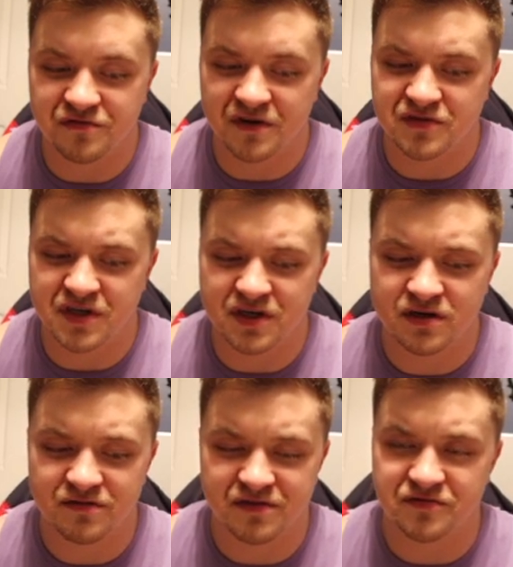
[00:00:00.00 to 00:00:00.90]

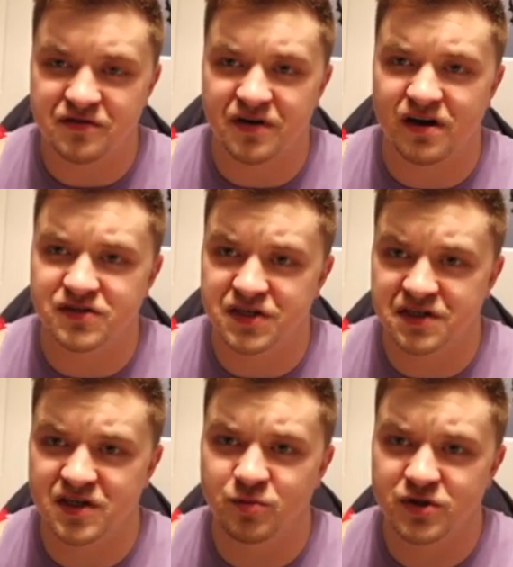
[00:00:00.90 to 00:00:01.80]
50, 55,
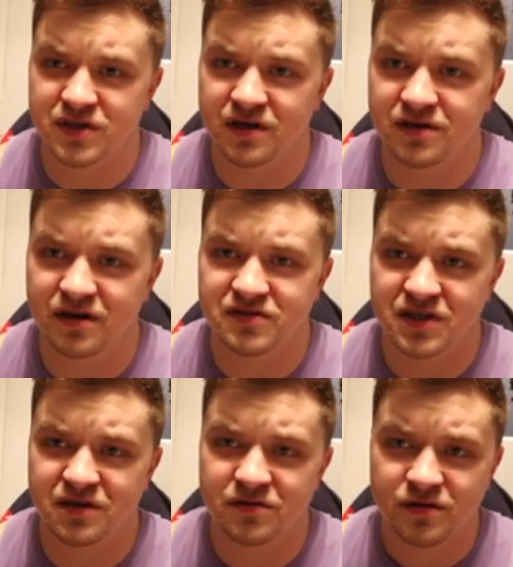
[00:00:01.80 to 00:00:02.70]
60%. I've
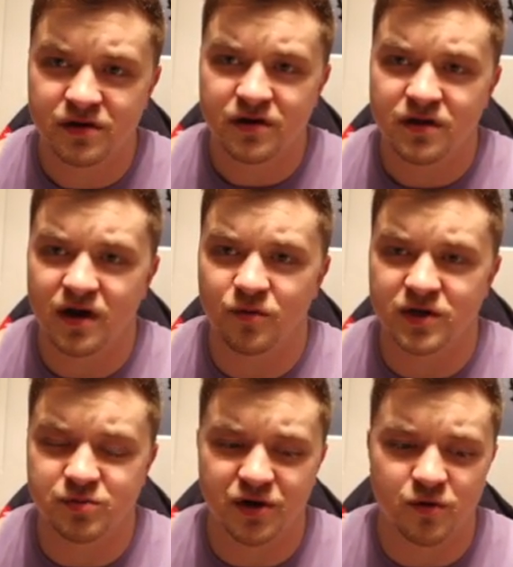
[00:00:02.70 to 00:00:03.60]
seen that
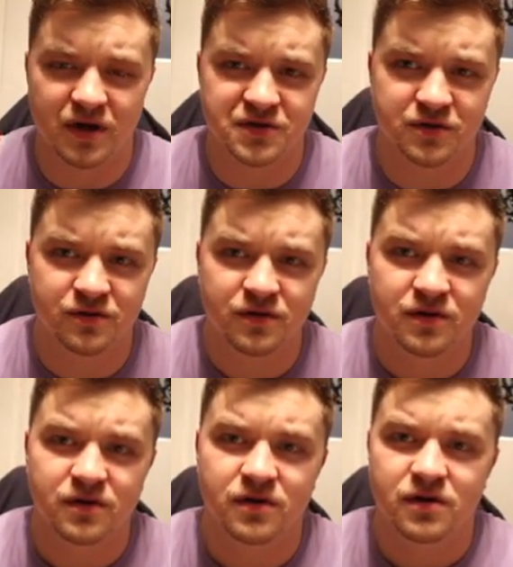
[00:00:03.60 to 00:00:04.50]
works pretty well too.
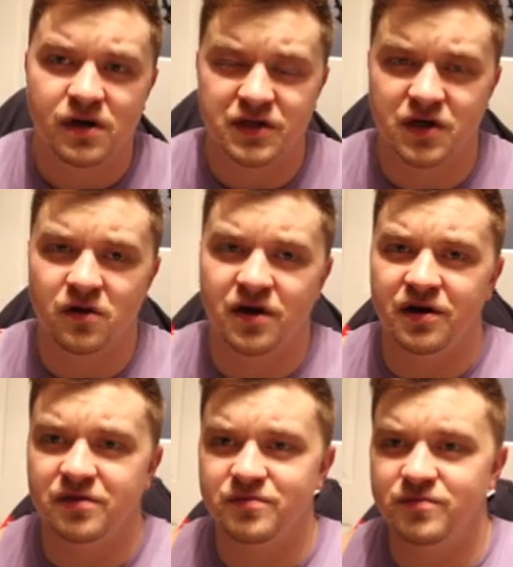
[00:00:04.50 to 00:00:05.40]
It's all going
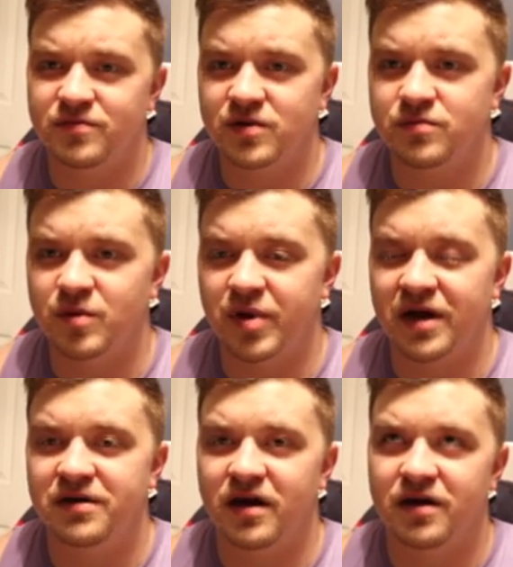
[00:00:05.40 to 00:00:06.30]
to
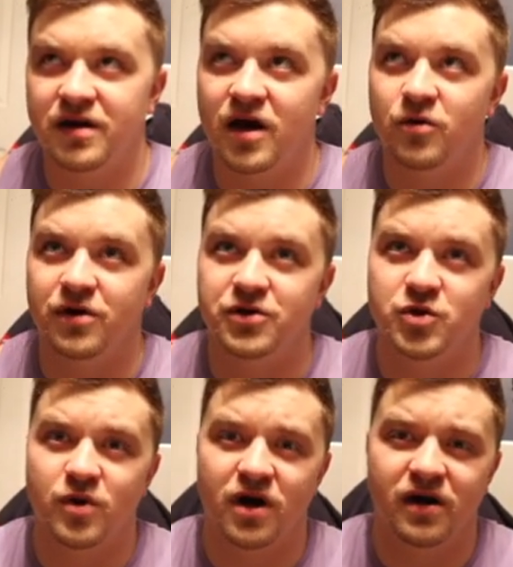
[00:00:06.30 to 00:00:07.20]
depend on how good
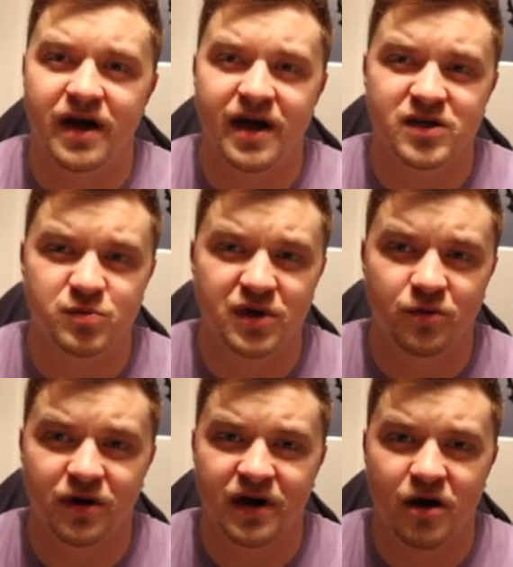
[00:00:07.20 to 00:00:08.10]
you are at speed
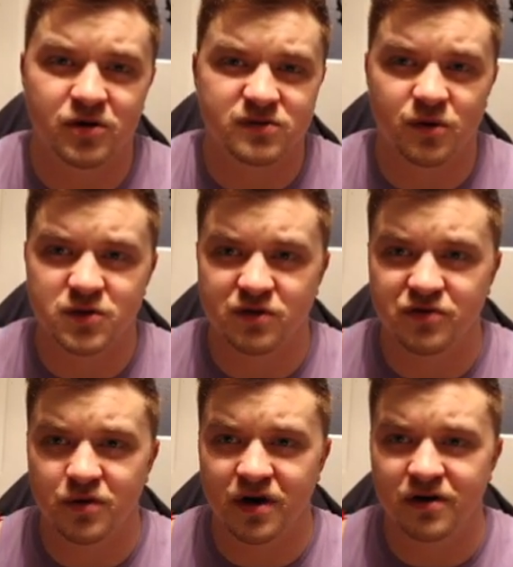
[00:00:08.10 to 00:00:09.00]
work, how explosive
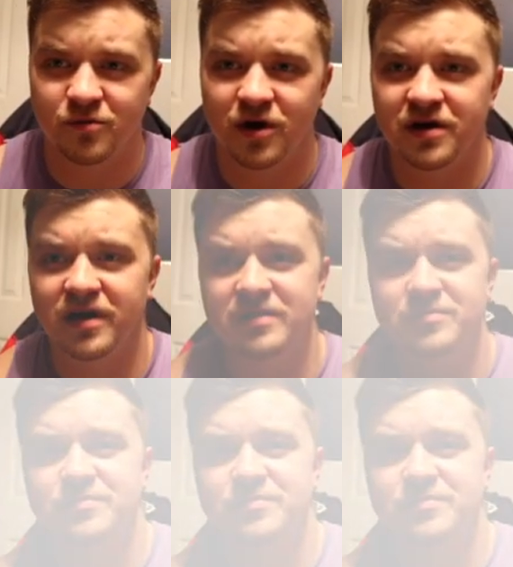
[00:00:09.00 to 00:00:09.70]
you are and whatnot.